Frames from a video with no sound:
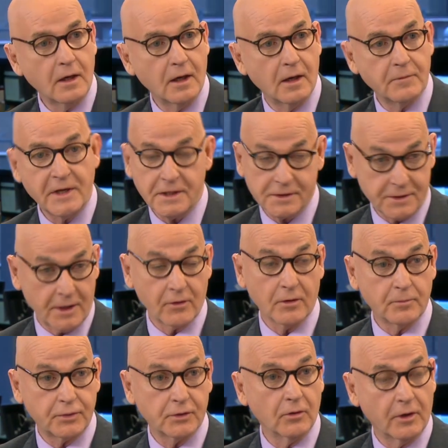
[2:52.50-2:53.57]
Um, he's their
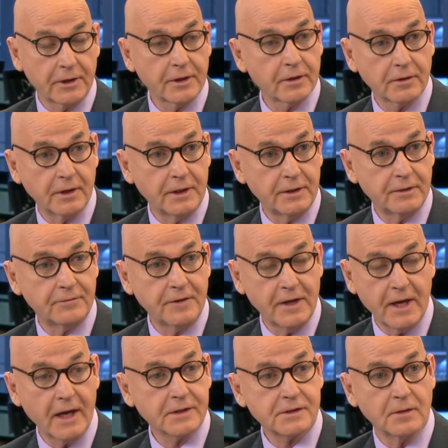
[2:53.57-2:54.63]
employer, and if
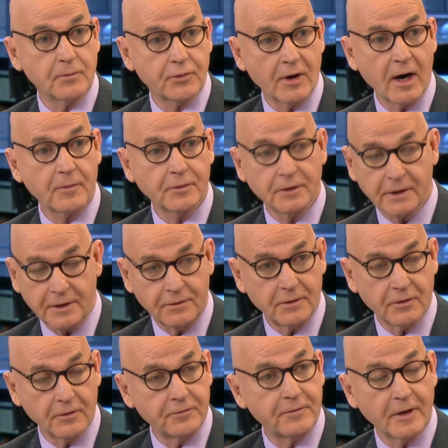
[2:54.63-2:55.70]
he acts improperly,
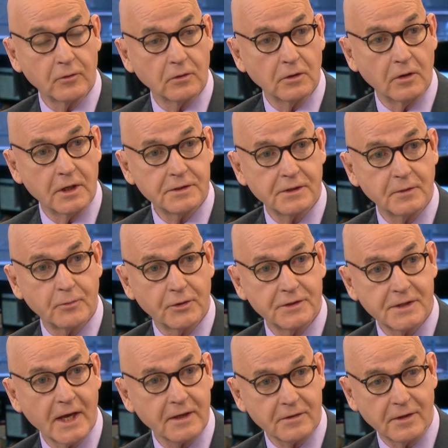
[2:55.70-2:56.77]
there are federal laws that
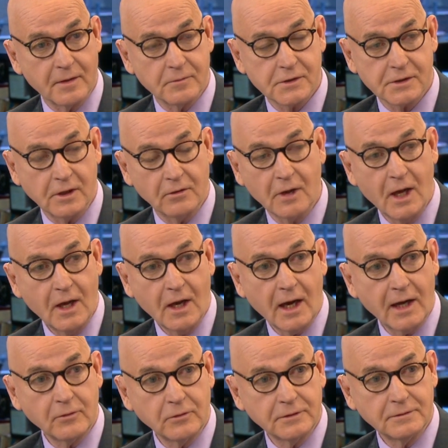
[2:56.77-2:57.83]
protect them. So, so
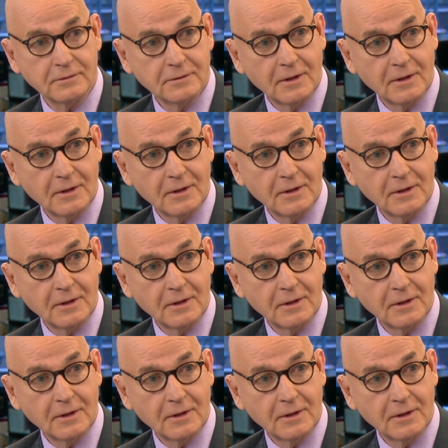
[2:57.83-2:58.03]
good would... luck